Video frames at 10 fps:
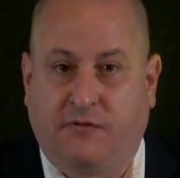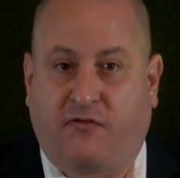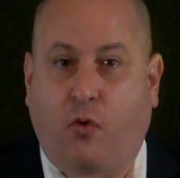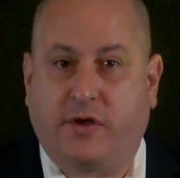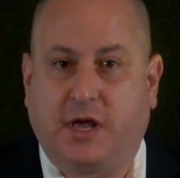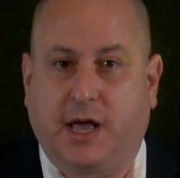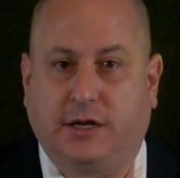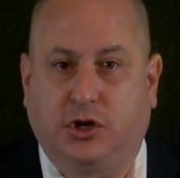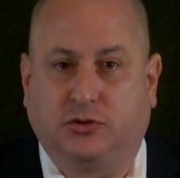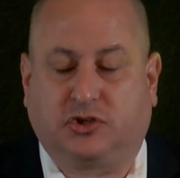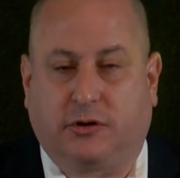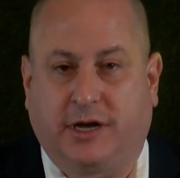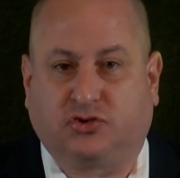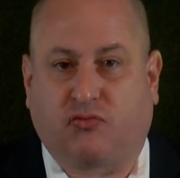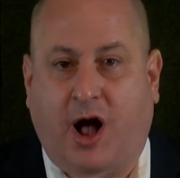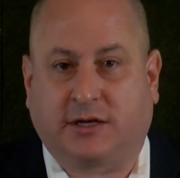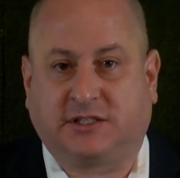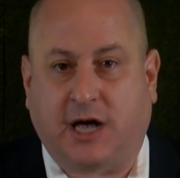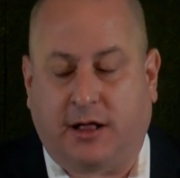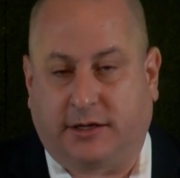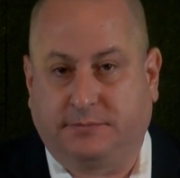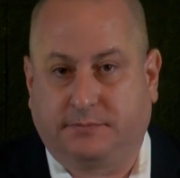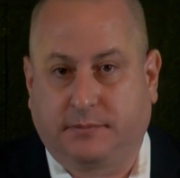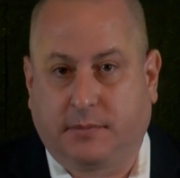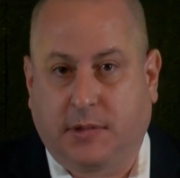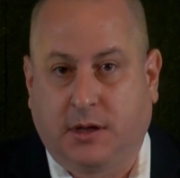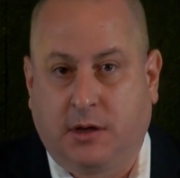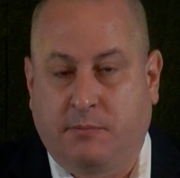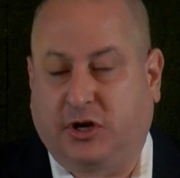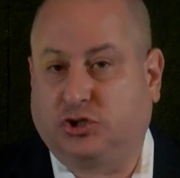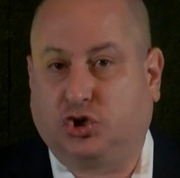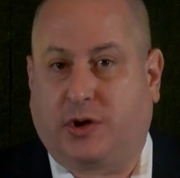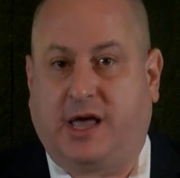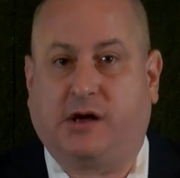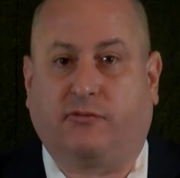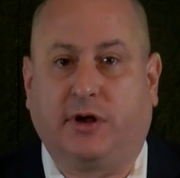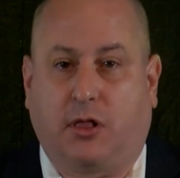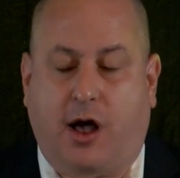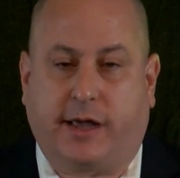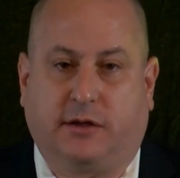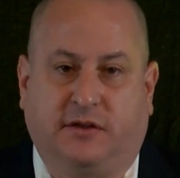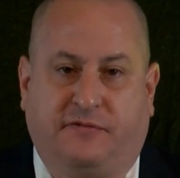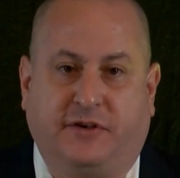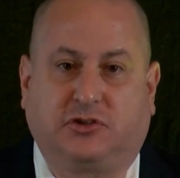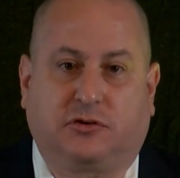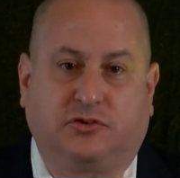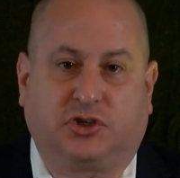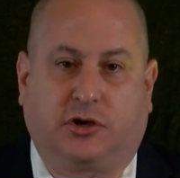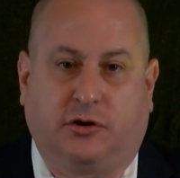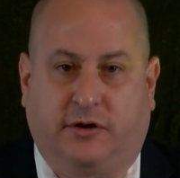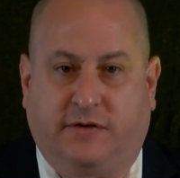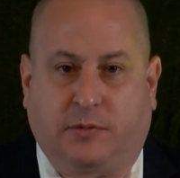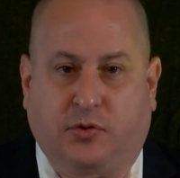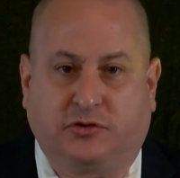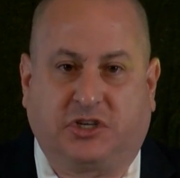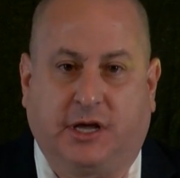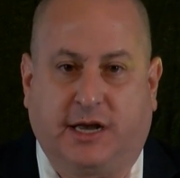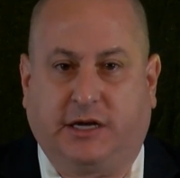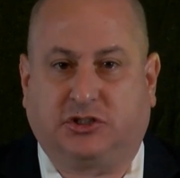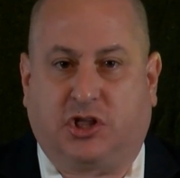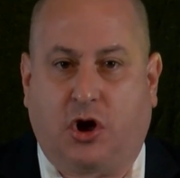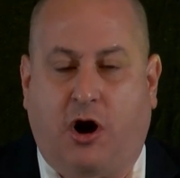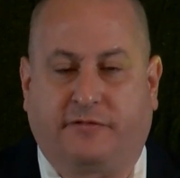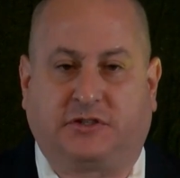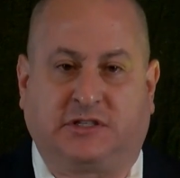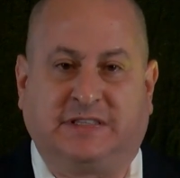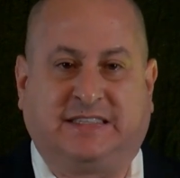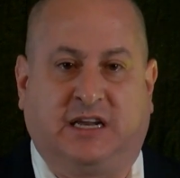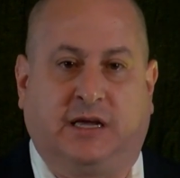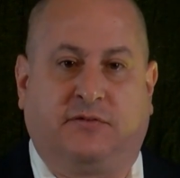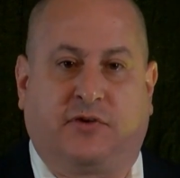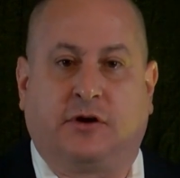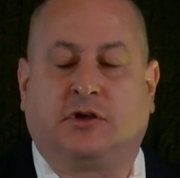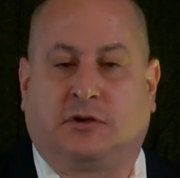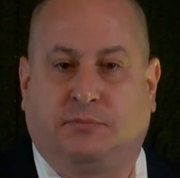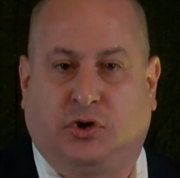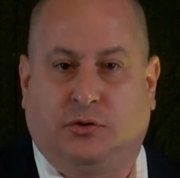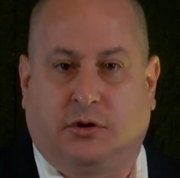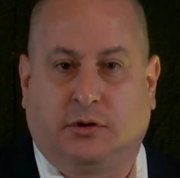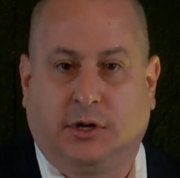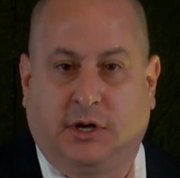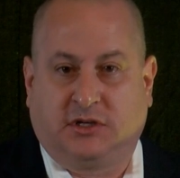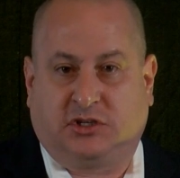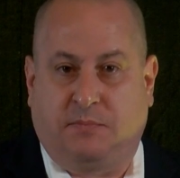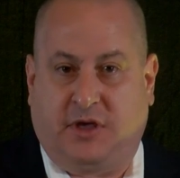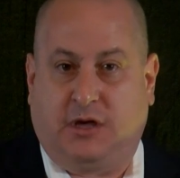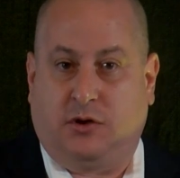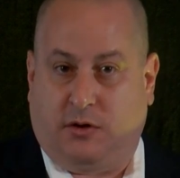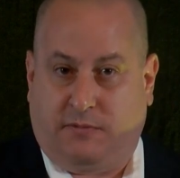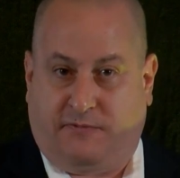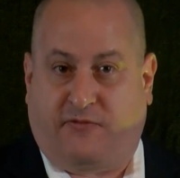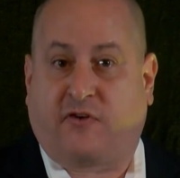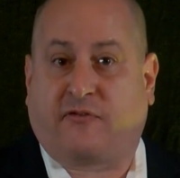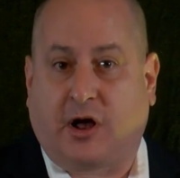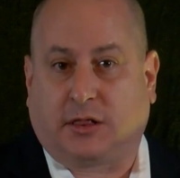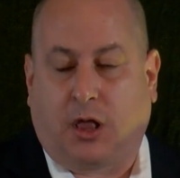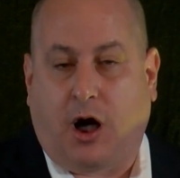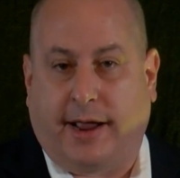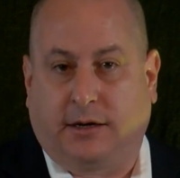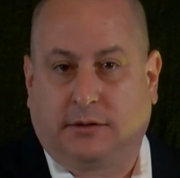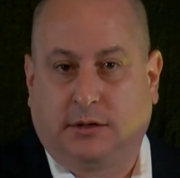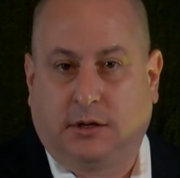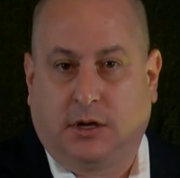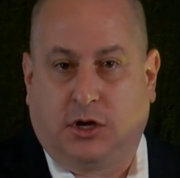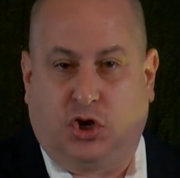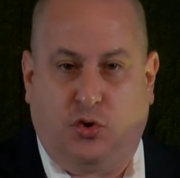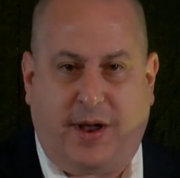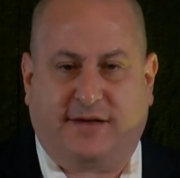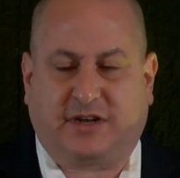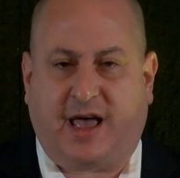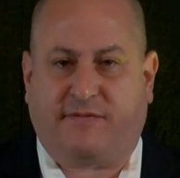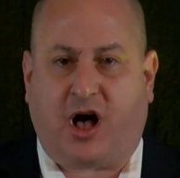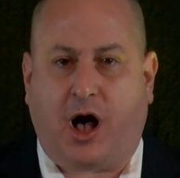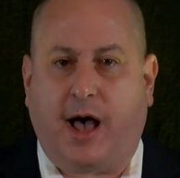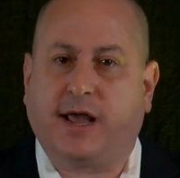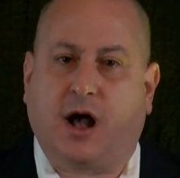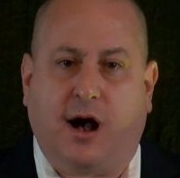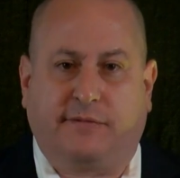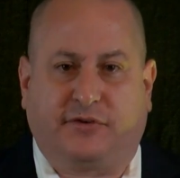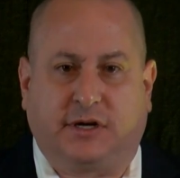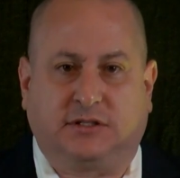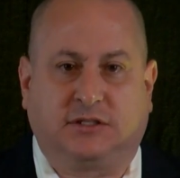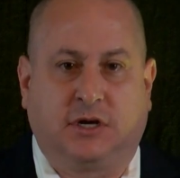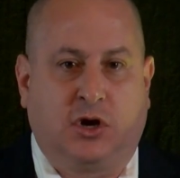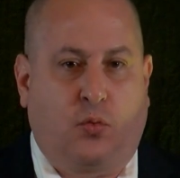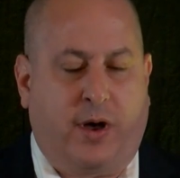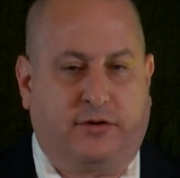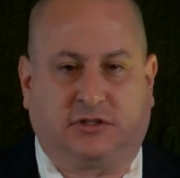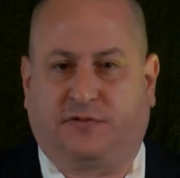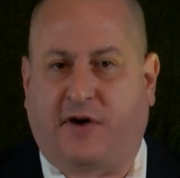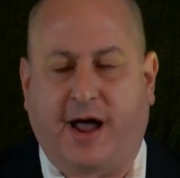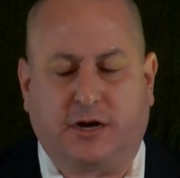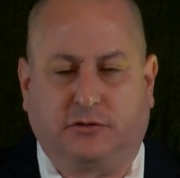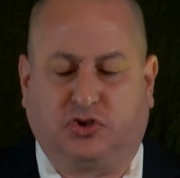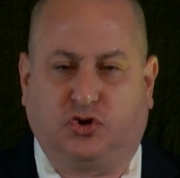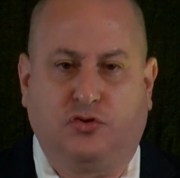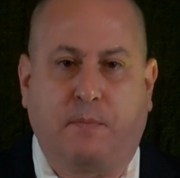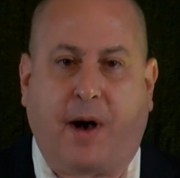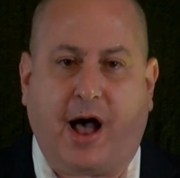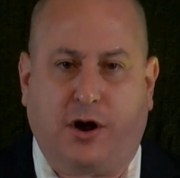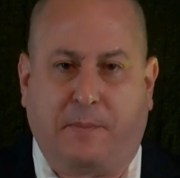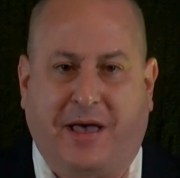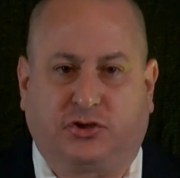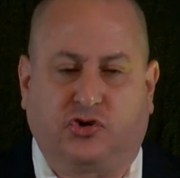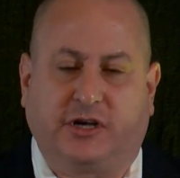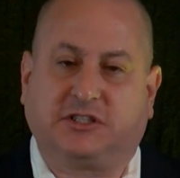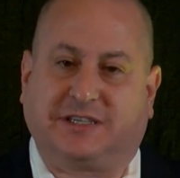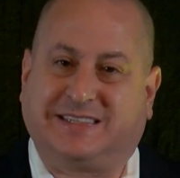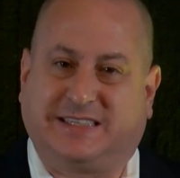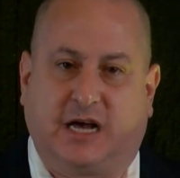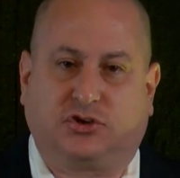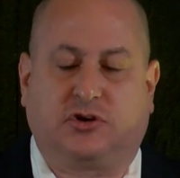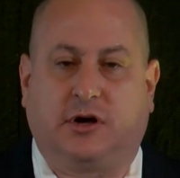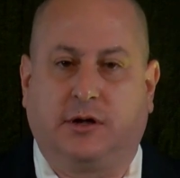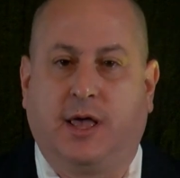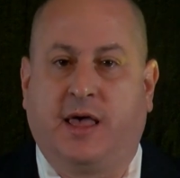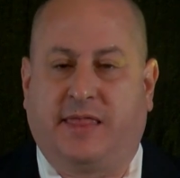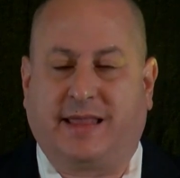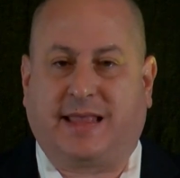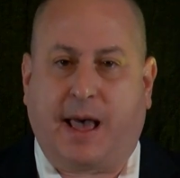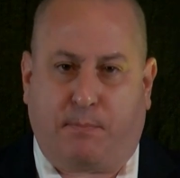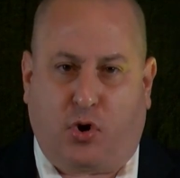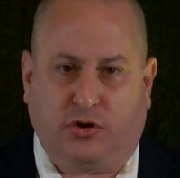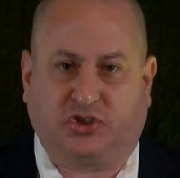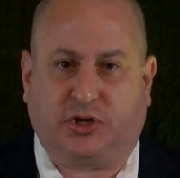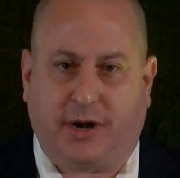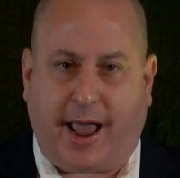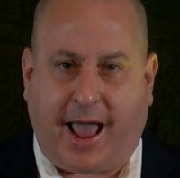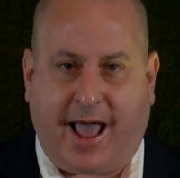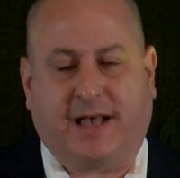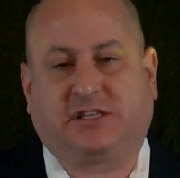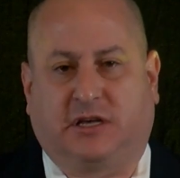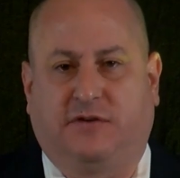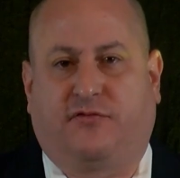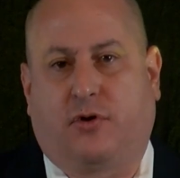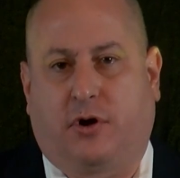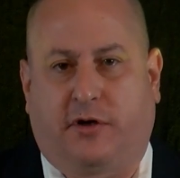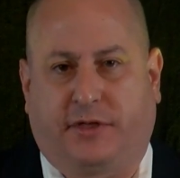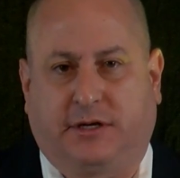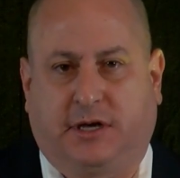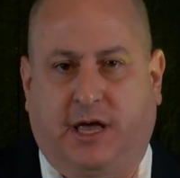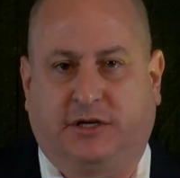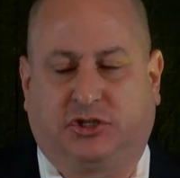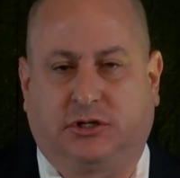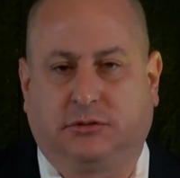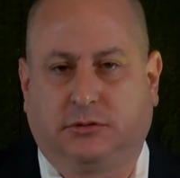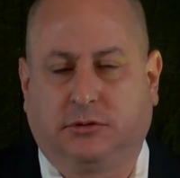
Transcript: for the end user is rock solid. because you can't rely on the physical security of the person getting into the office and sitting in front of the computer to be your front line. You have to have a high confidence, whether it's FIDO2, biometrics, etc., that person asking for an authentication